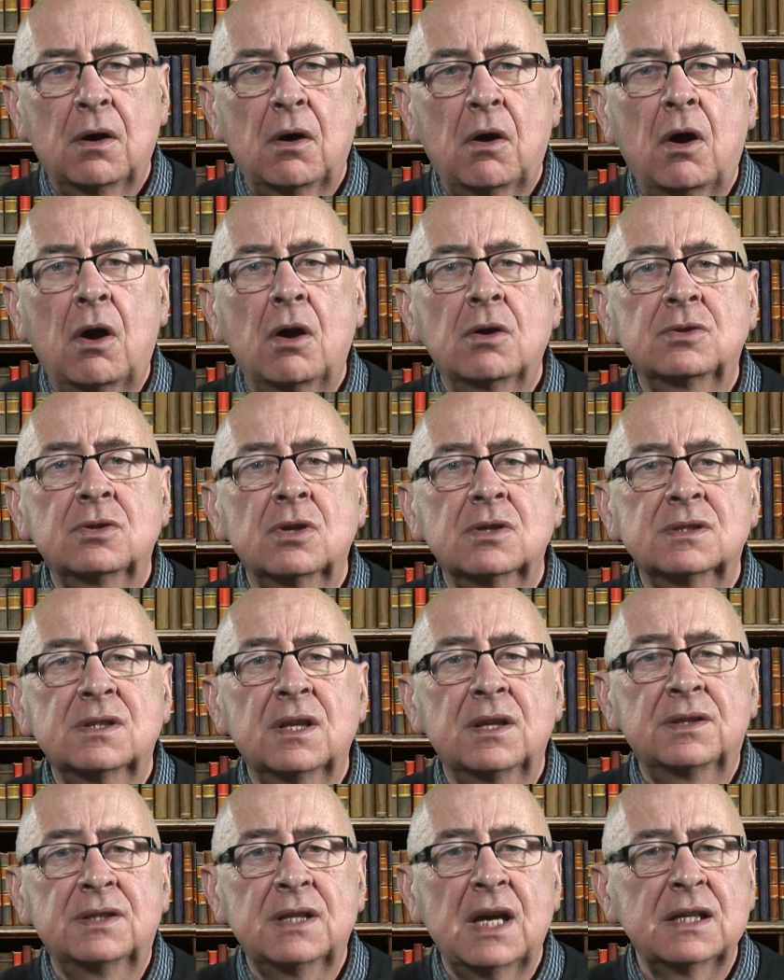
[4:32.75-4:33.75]
Or does
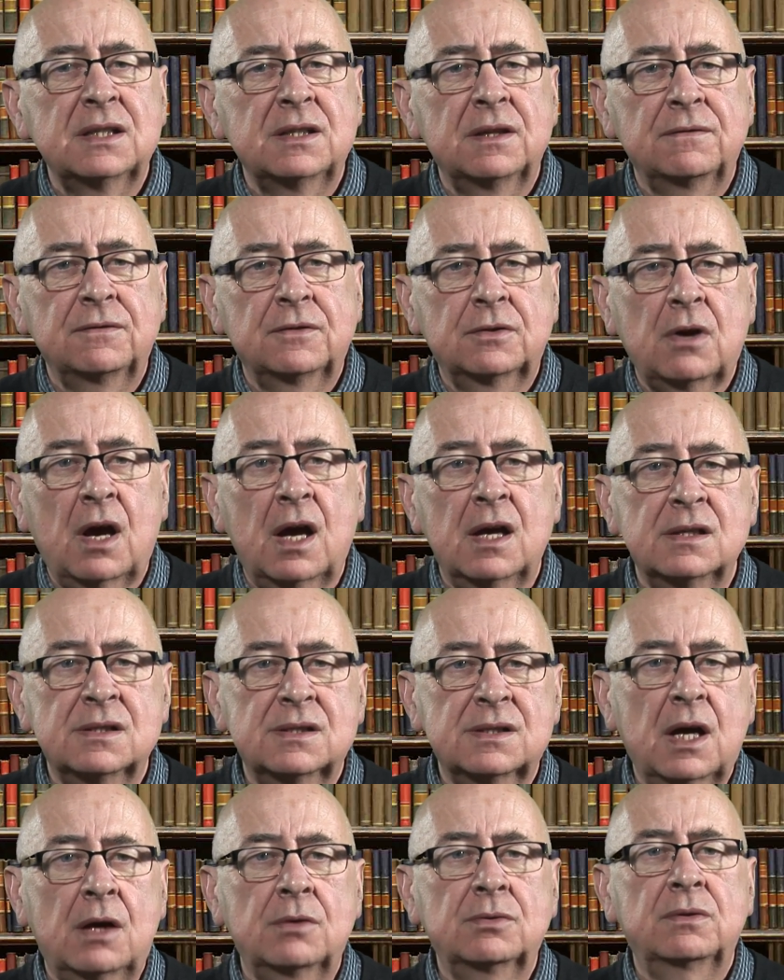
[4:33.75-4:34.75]
the death of
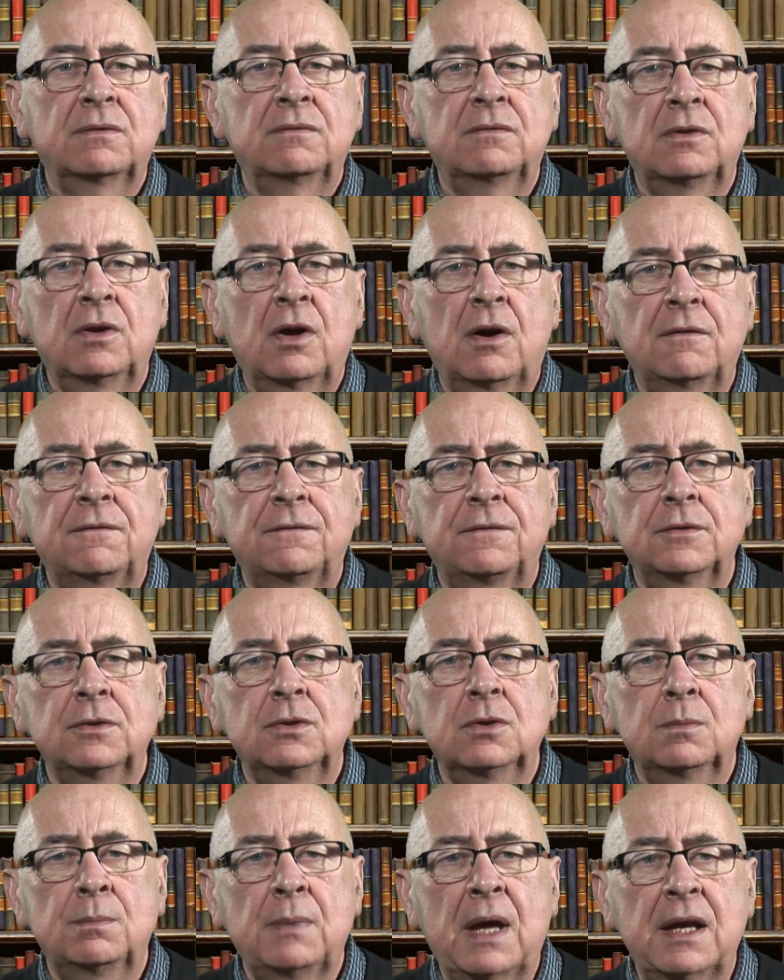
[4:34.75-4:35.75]
Christ out of love for
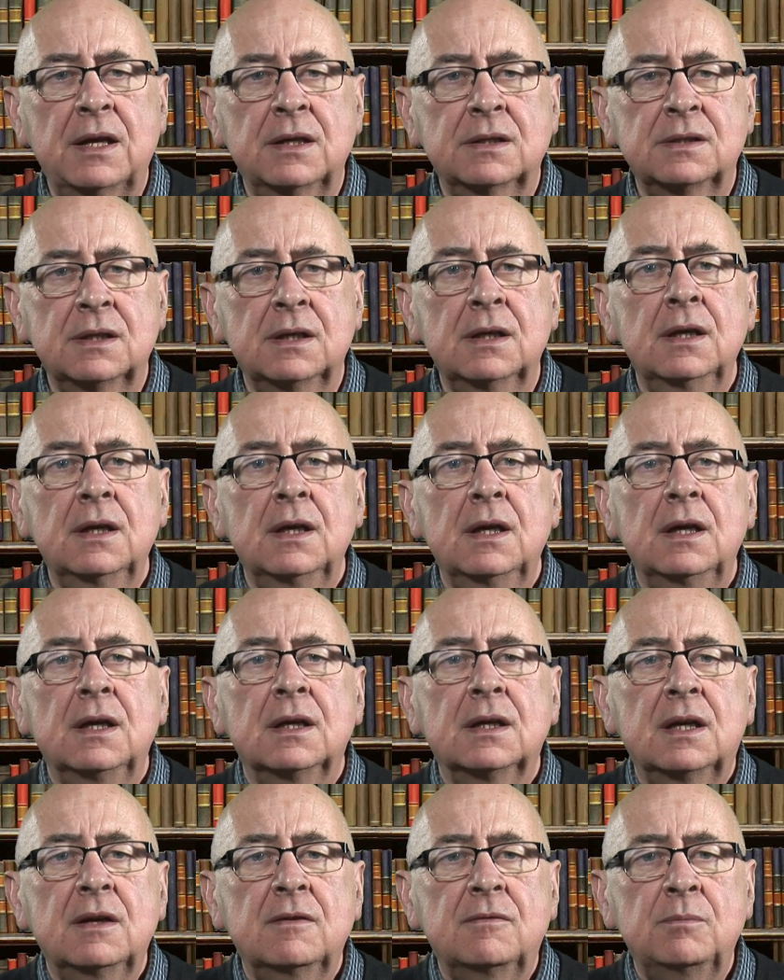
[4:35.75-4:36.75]
humanity
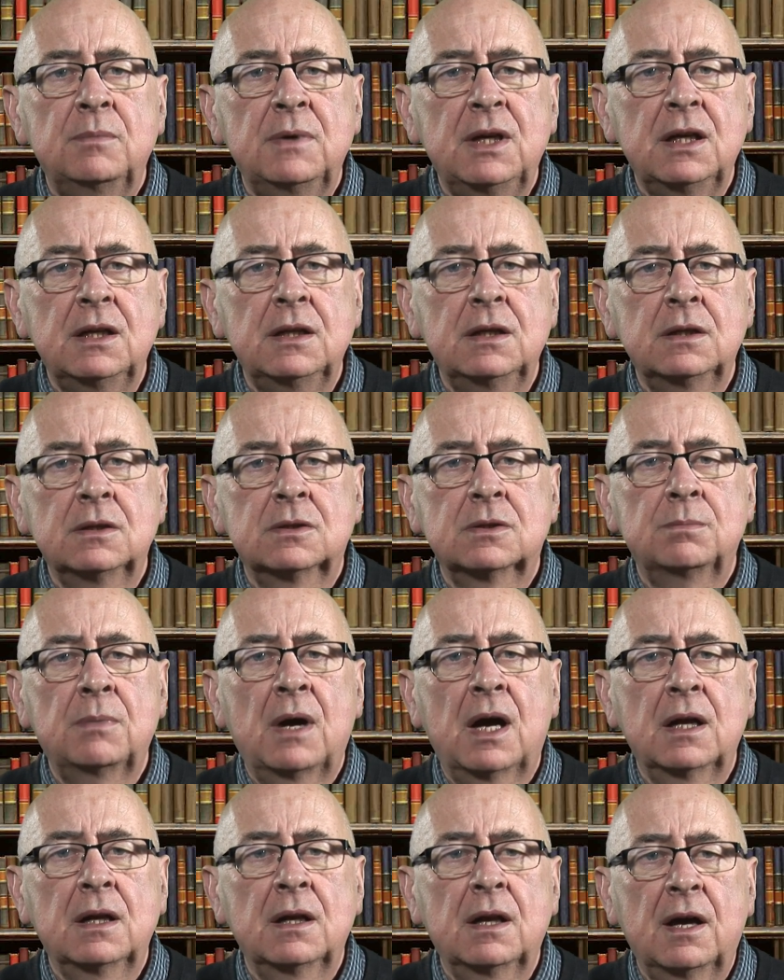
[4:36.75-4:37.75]
give meaning to
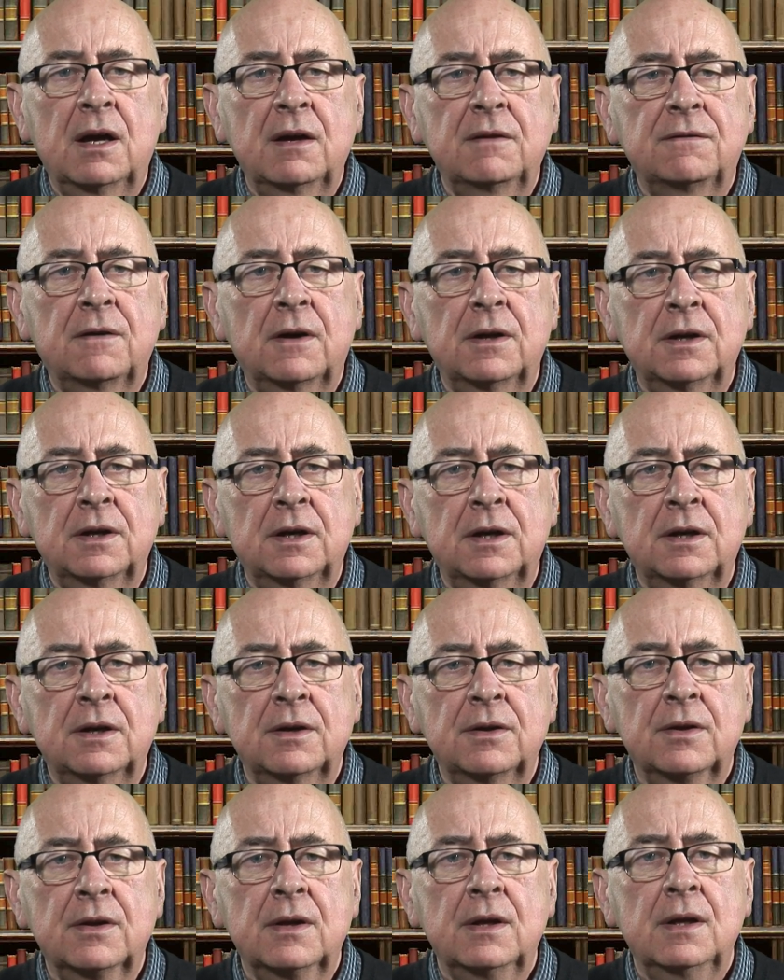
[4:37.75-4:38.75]
my life on
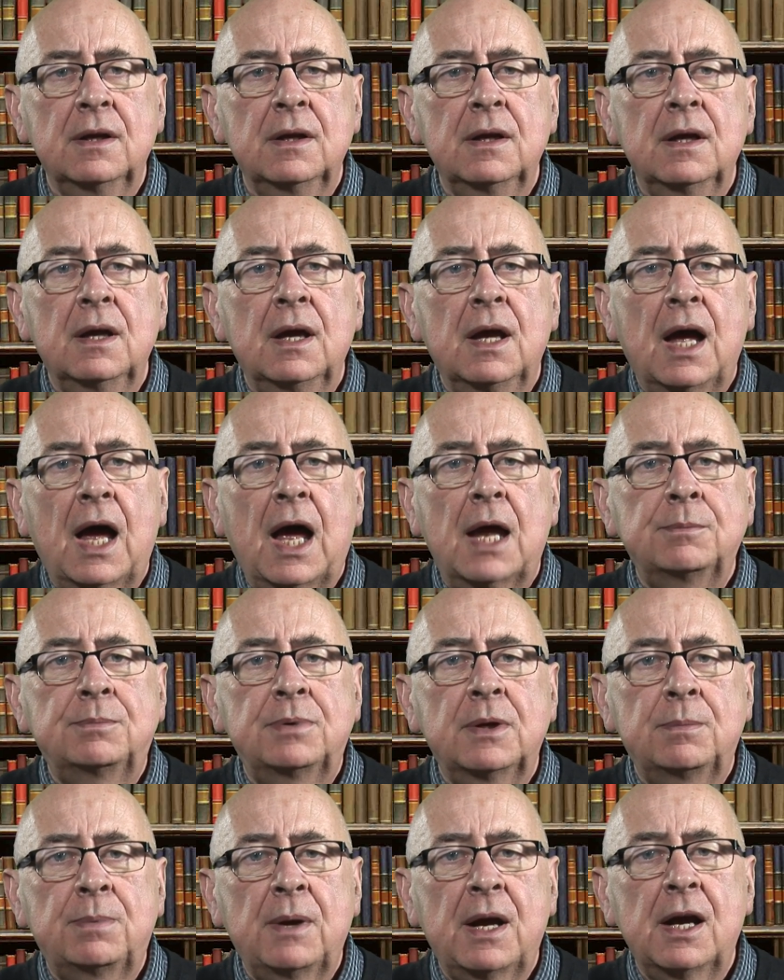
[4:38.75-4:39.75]
earth and
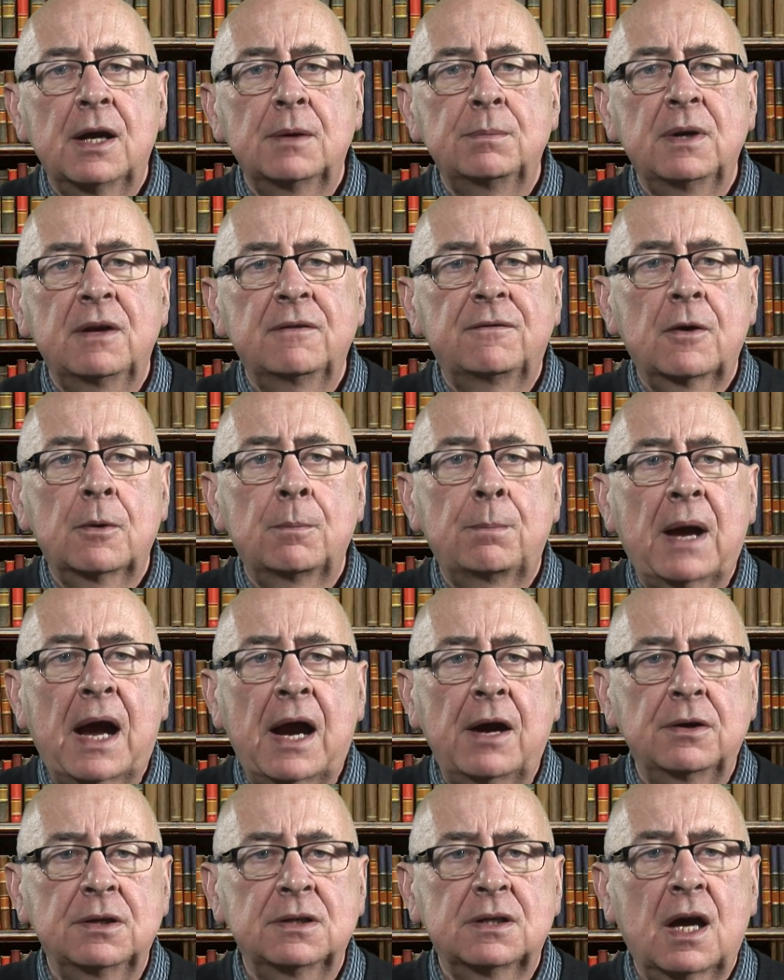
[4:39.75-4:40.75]
prepare me for
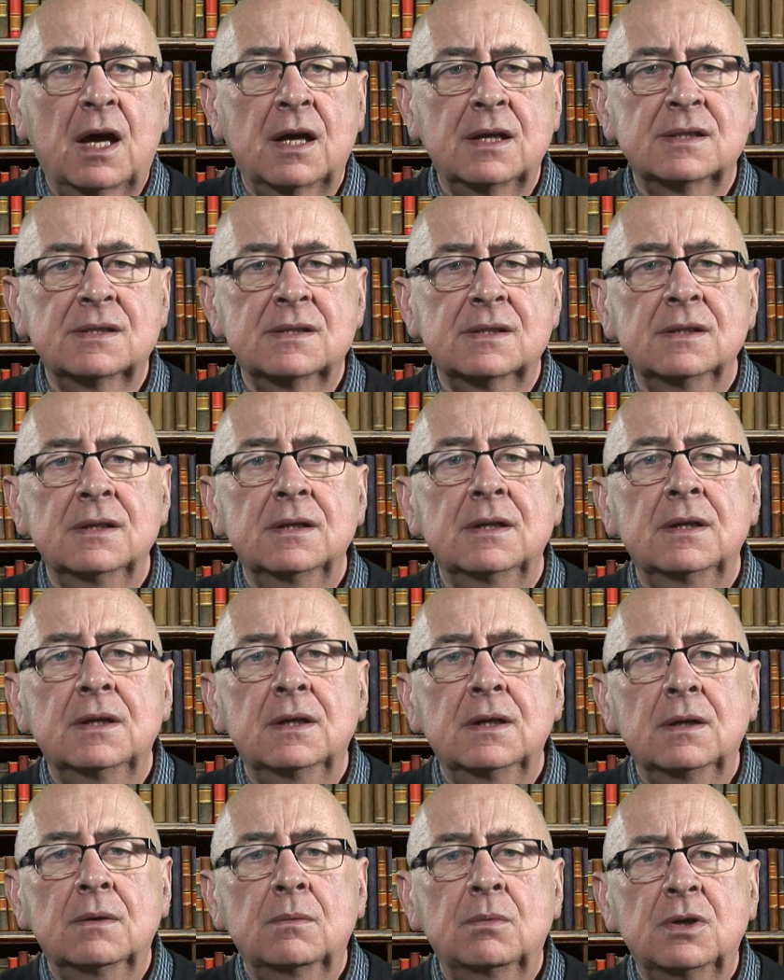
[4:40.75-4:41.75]
paradise,
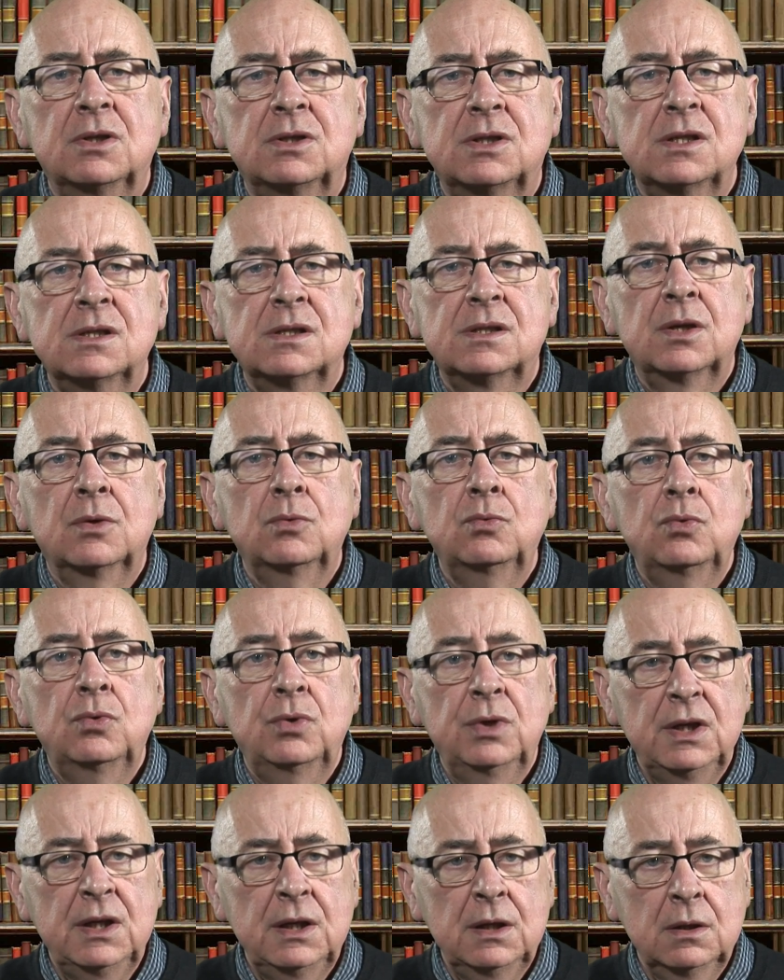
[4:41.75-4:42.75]
which is the
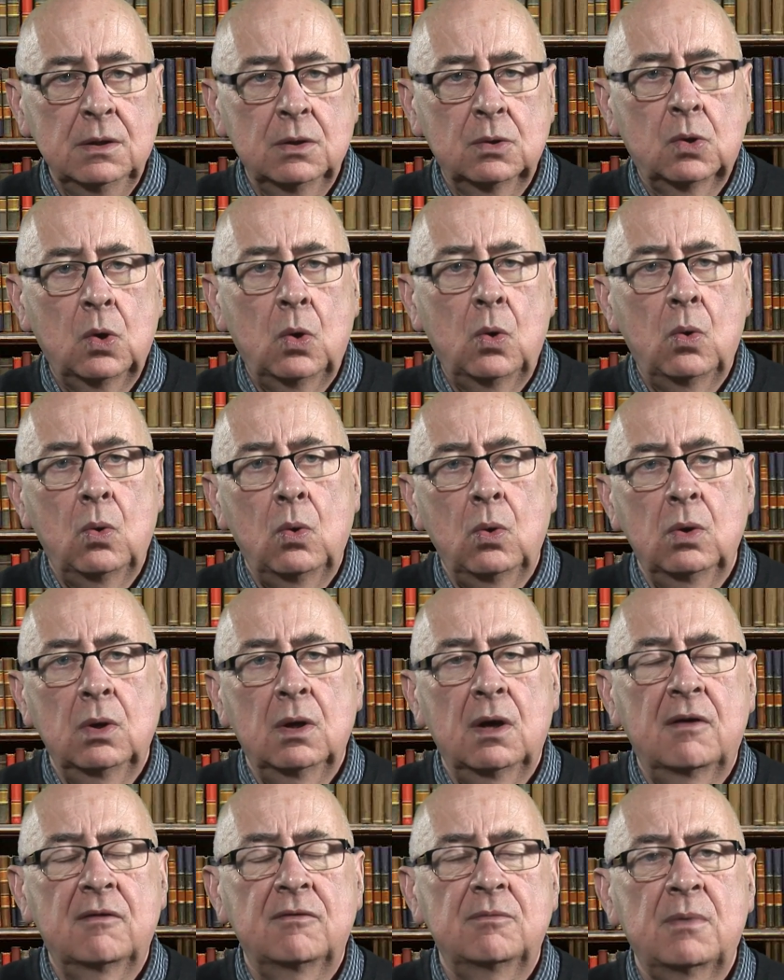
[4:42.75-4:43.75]
real goal
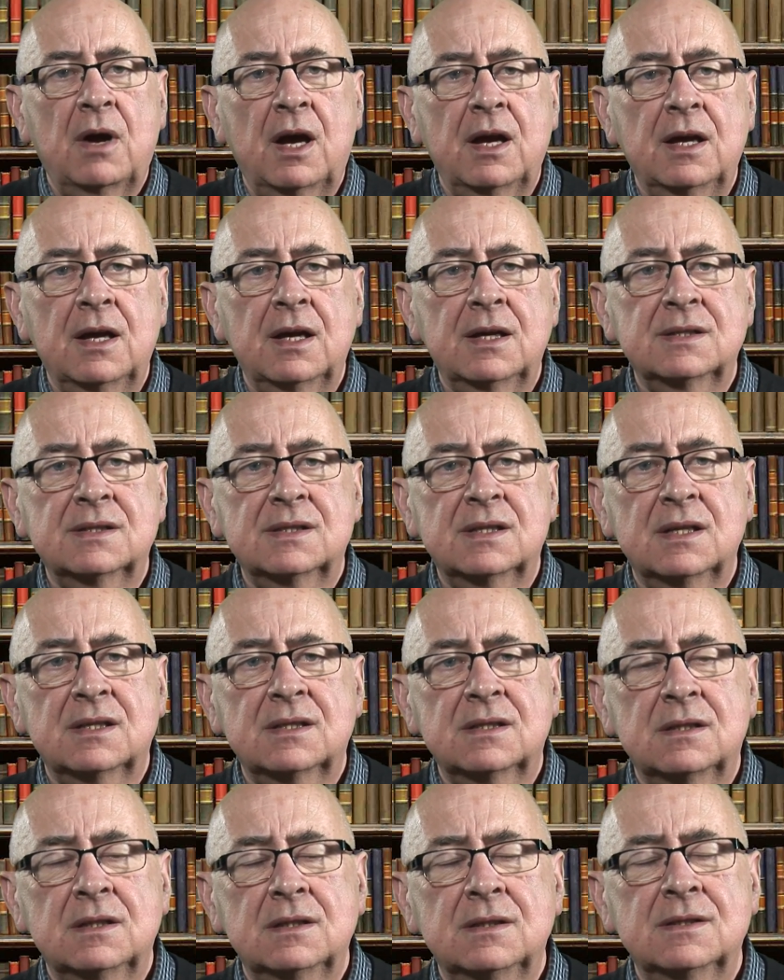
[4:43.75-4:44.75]
of my
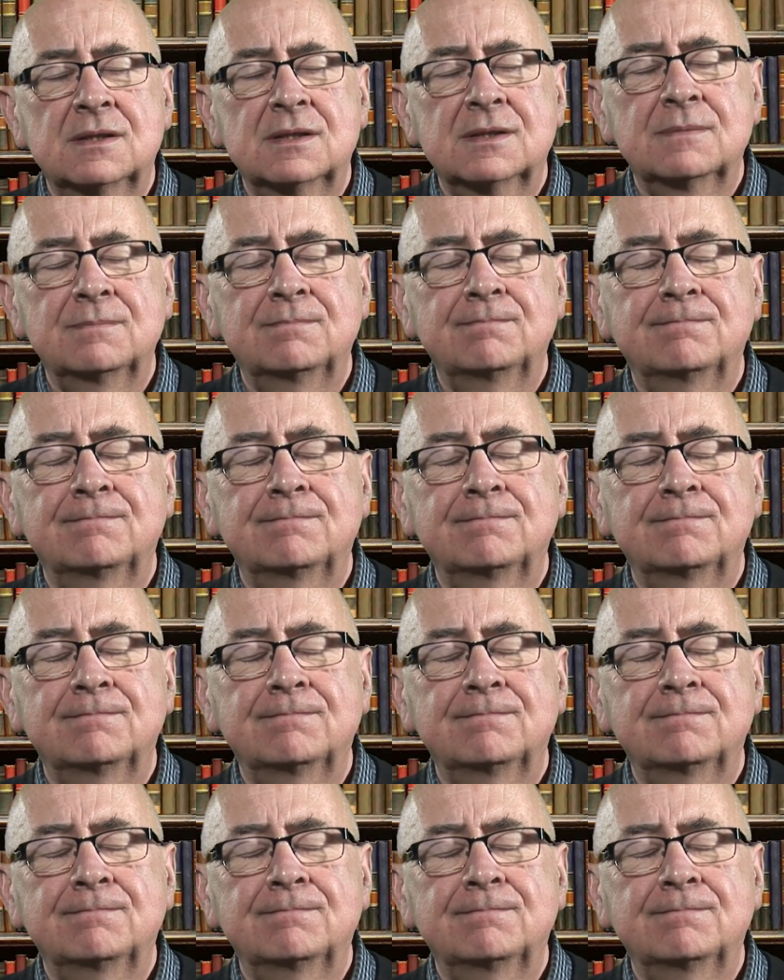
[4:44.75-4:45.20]
existence?